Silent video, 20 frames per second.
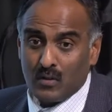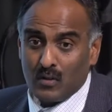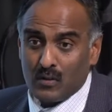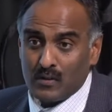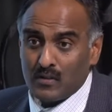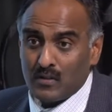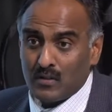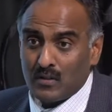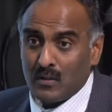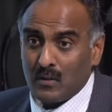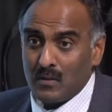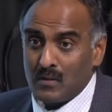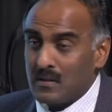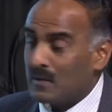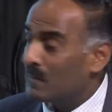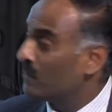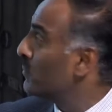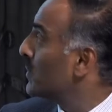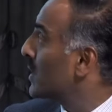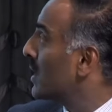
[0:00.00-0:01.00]
also soars.
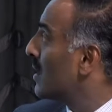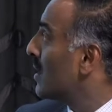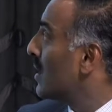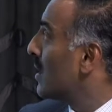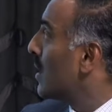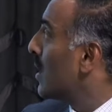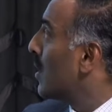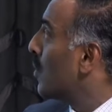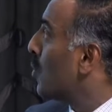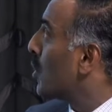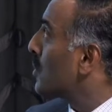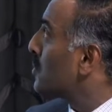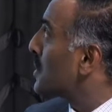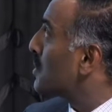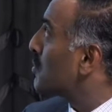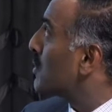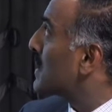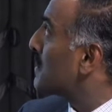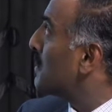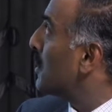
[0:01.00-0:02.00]
What was
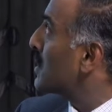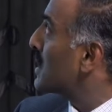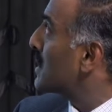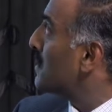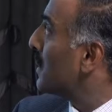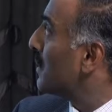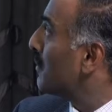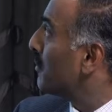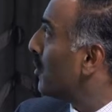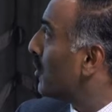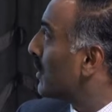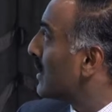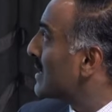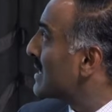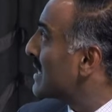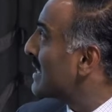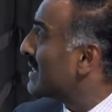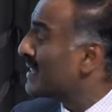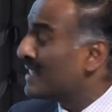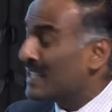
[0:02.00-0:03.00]
responsible for
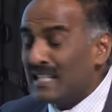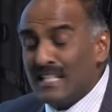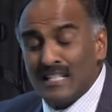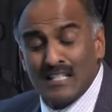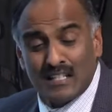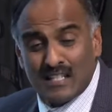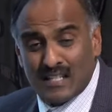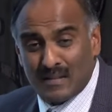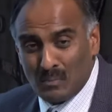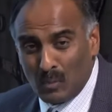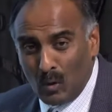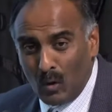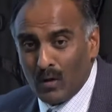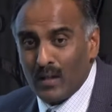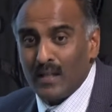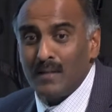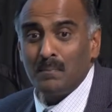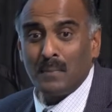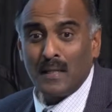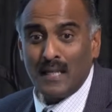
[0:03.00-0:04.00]
this? This is the
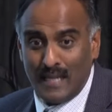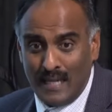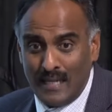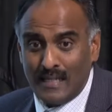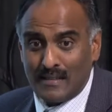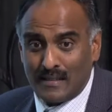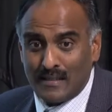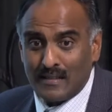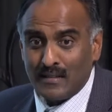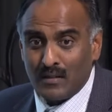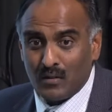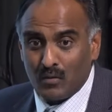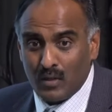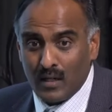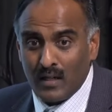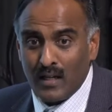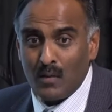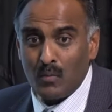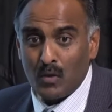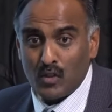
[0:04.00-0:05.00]
smaller PEs,
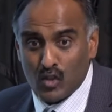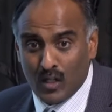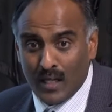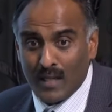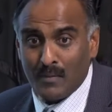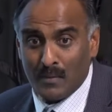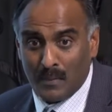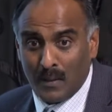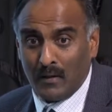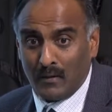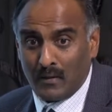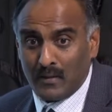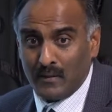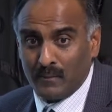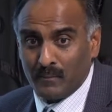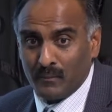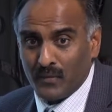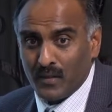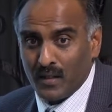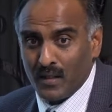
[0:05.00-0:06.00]
really, which came about.
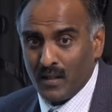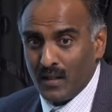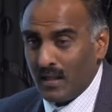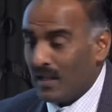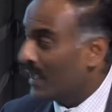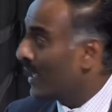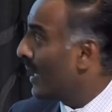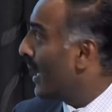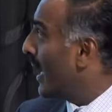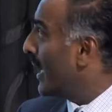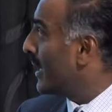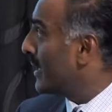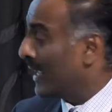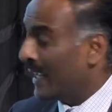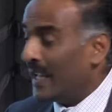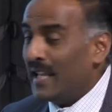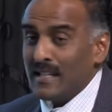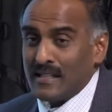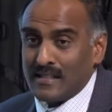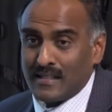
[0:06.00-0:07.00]
And
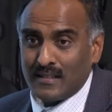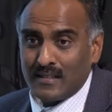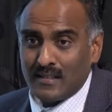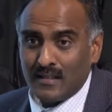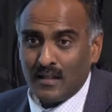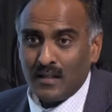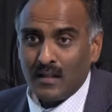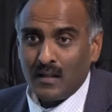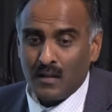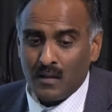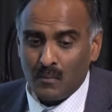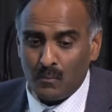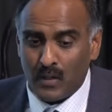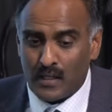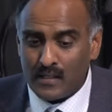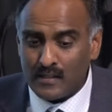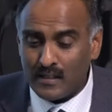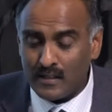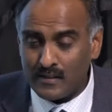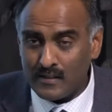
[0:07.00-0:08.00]
hence,
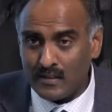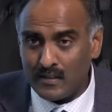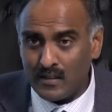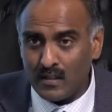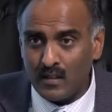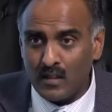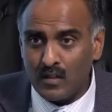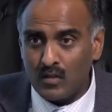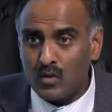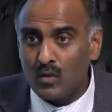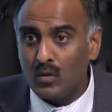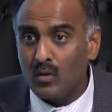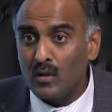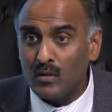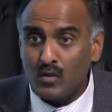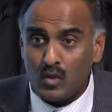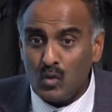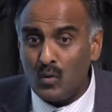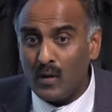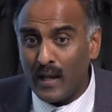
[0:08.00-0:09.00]
brings us to
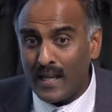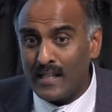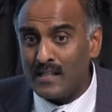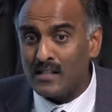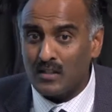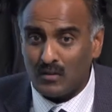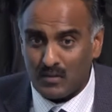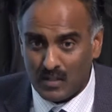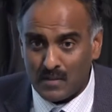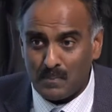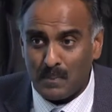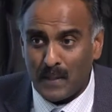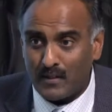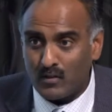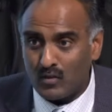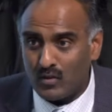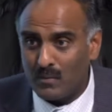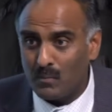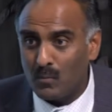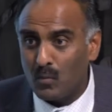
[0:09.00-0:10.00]
two ends of the
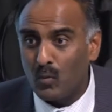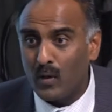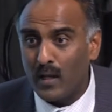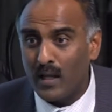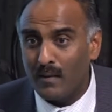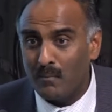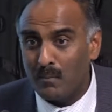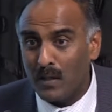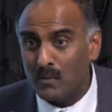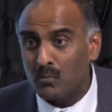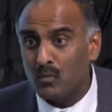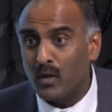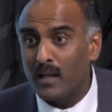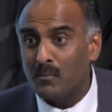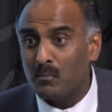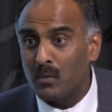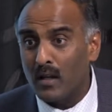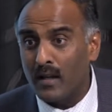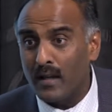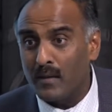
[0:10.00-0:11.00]
spectrum, where pulmonary
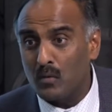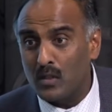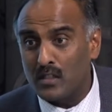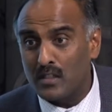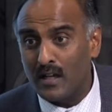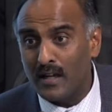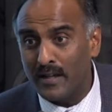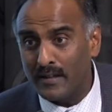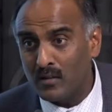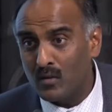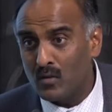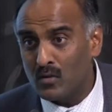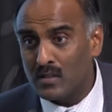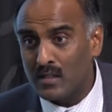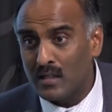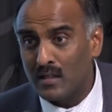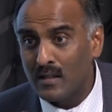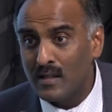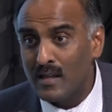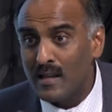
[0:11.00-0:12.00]
emboli were
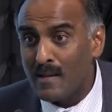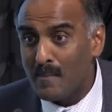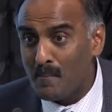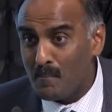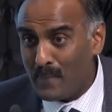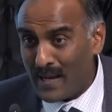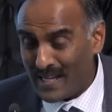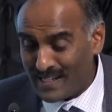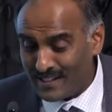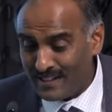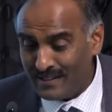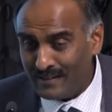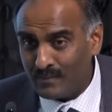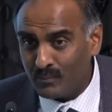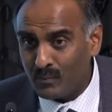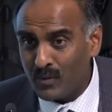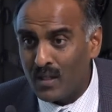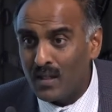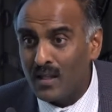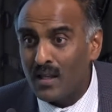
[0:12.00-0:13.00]
diagnosed better,
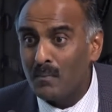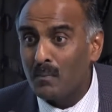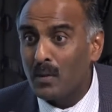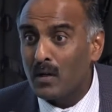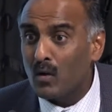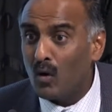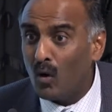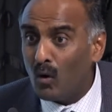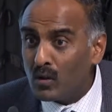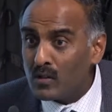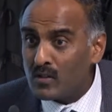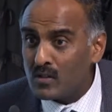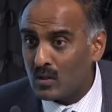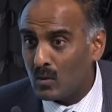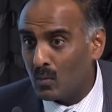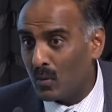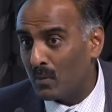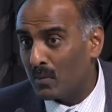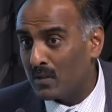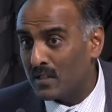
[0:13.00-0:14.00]
but also
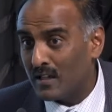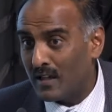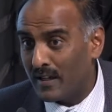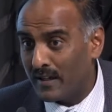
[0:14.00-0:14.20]
we were